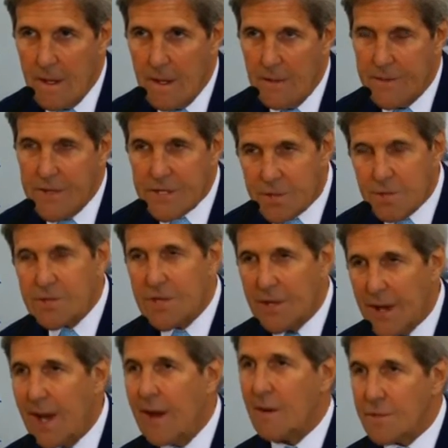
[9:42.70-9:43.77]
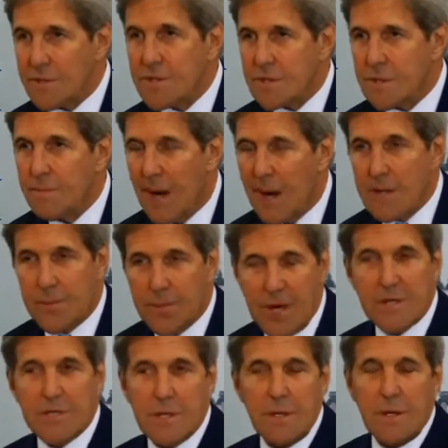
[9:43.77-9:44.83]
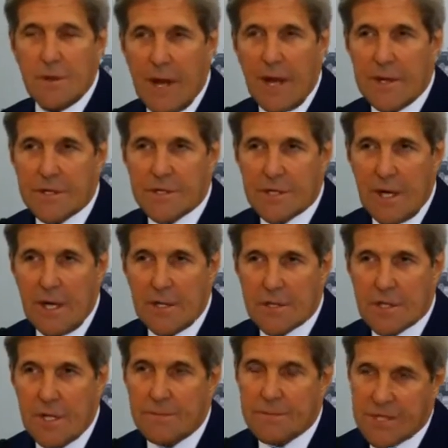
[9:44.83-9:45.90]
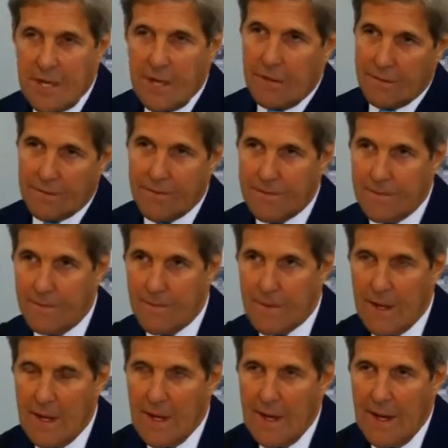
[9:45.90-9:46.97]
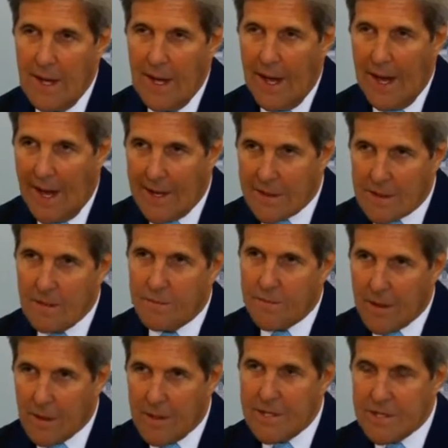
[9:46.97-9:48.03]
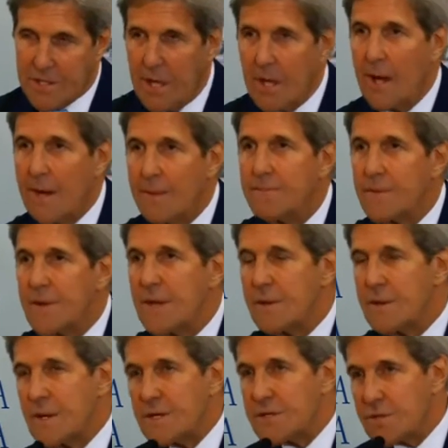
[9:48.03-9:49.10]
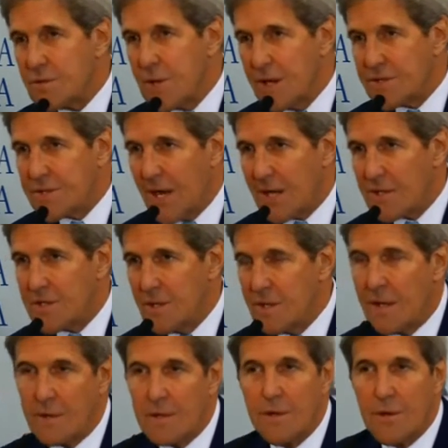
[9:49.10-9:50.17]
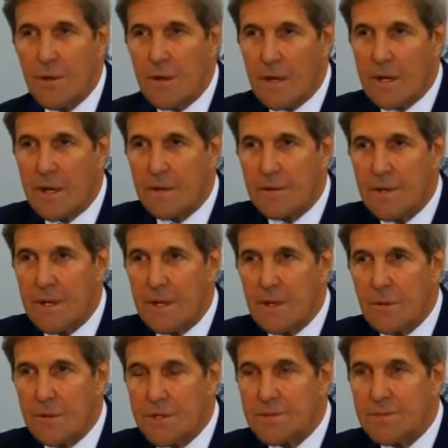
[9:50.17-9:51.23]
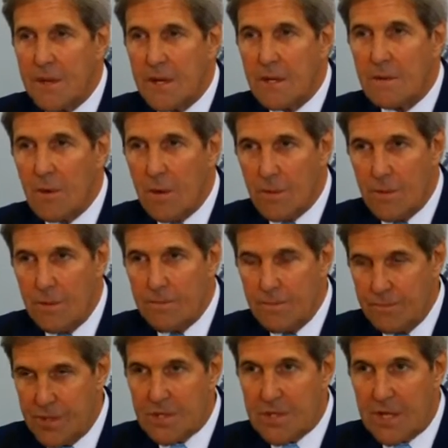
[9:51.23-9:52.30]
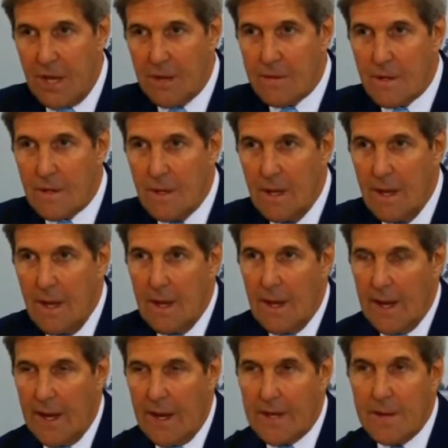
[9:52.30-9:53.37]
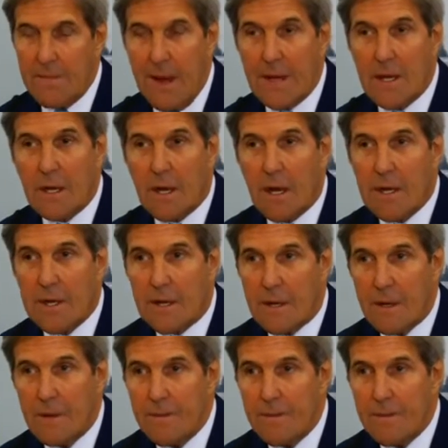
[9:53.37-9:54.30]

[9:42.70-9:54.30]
This was announced by the President of the United States himself at the very time that this transaction and the nuclear deal was being put together, and he made it clear